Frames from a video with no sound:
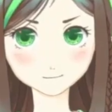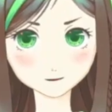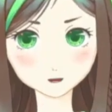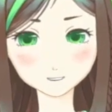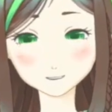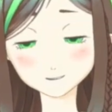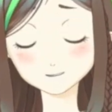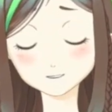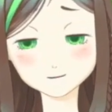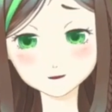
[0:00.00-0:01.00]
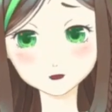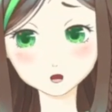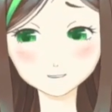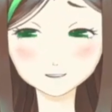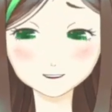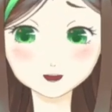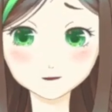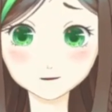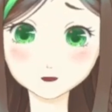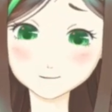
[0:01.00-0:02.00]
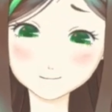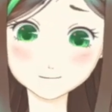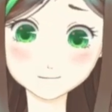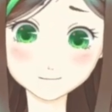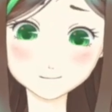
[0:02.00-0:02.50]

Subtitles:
I ended up with cleaner code and a working